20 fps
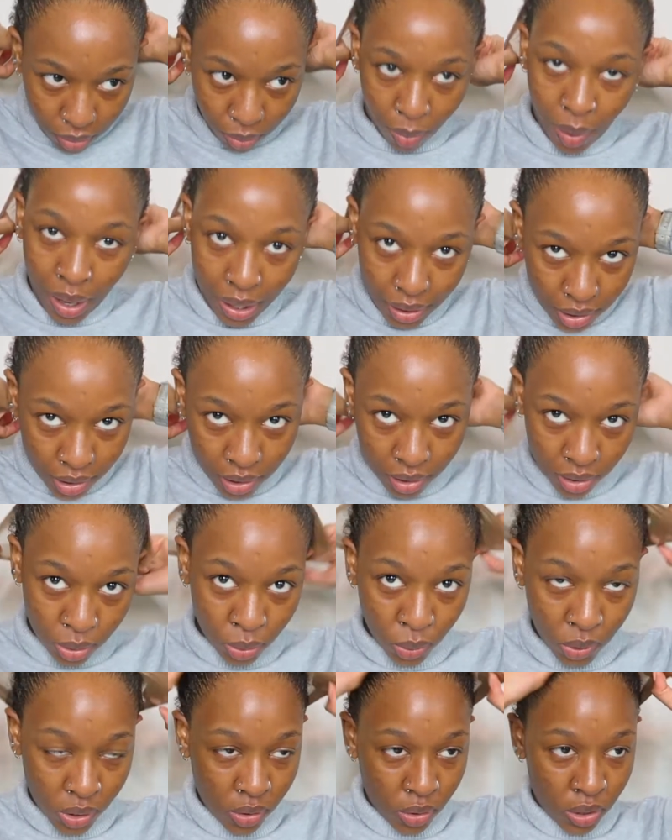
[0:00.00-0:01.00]
matters
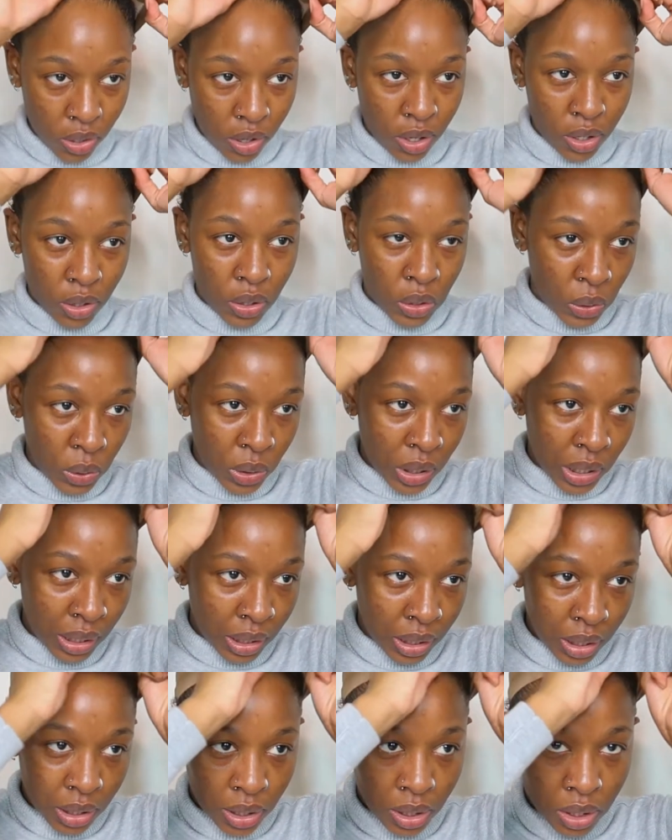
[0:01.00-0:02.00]
whether or not you use
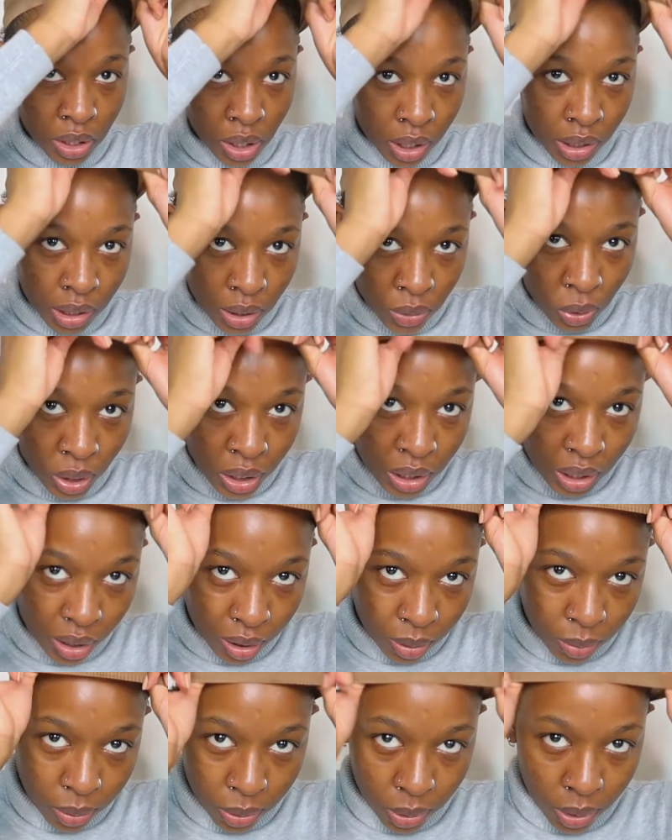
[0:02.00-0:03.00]
like a darker wig
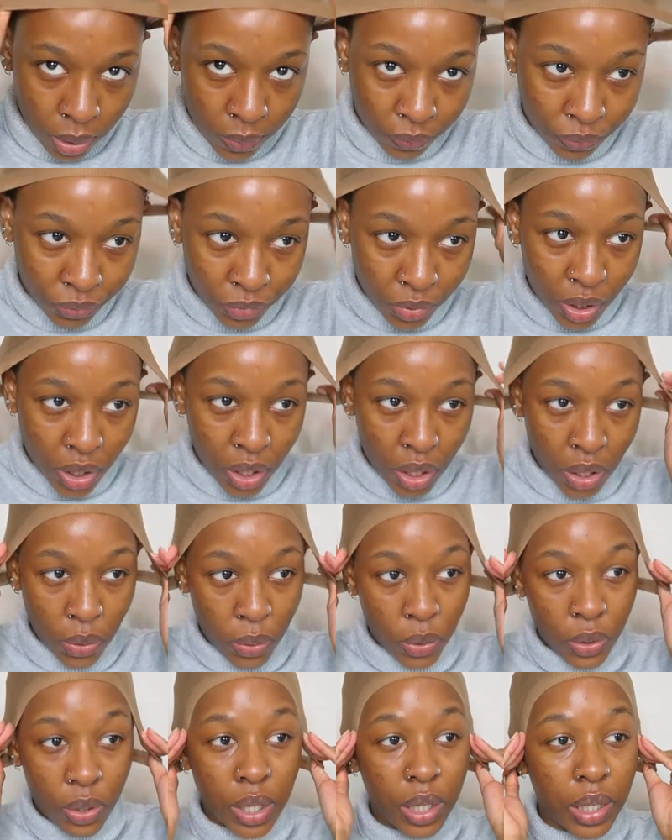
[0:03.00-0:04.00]
cap
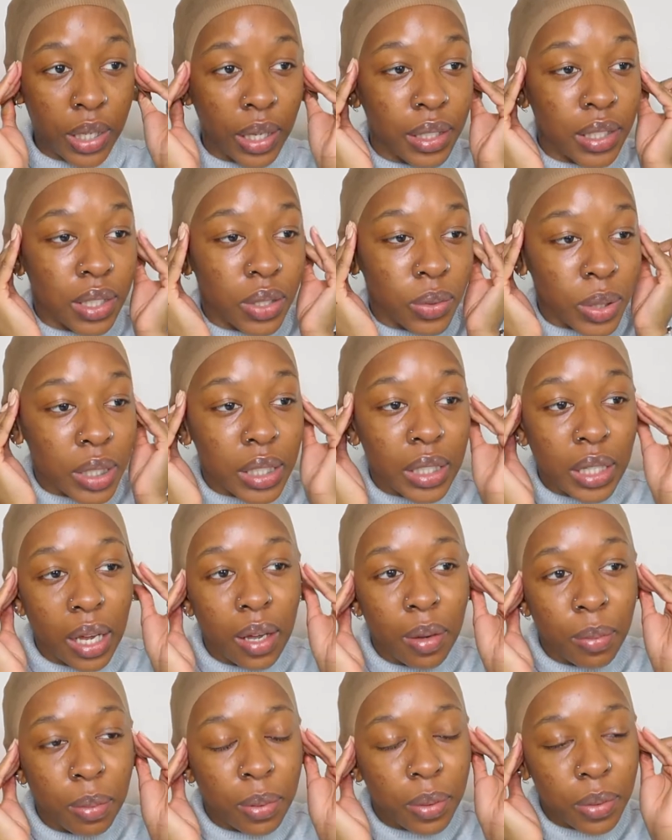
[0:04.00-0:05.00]
or a lighter wig
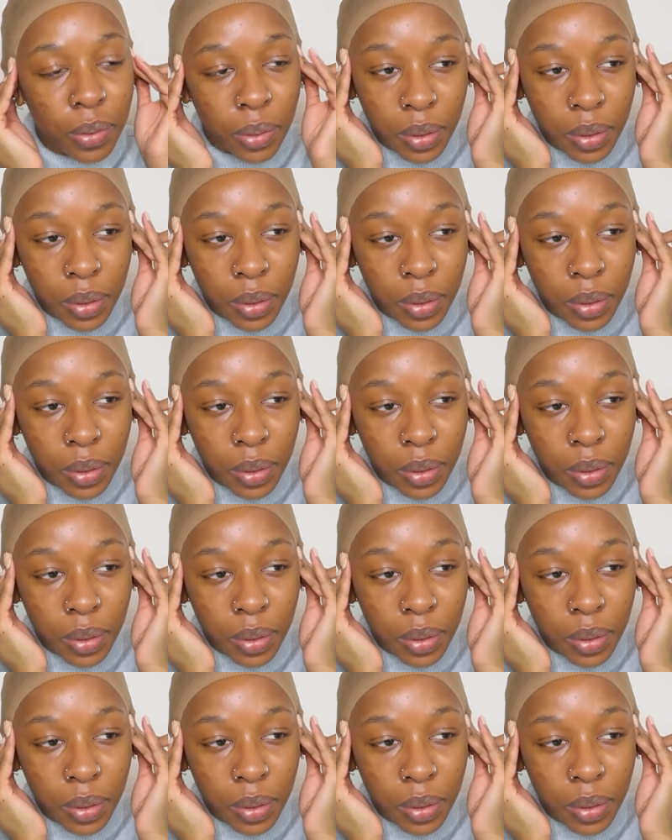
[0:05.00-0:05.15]
cap.